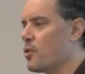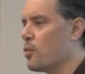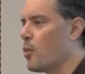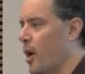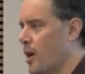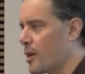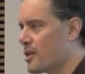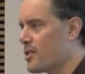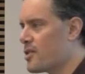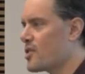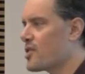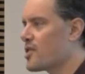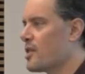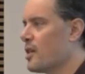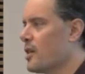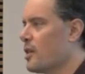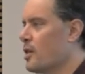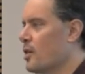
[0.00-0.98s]

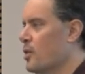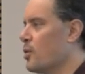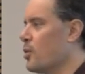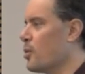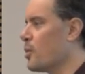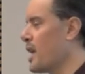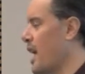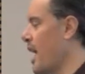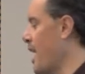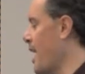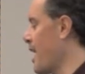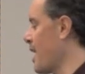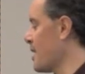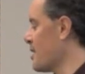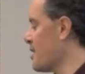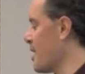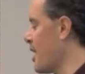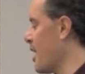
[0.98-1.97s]
artists who
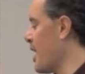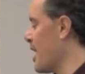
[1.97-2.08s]
can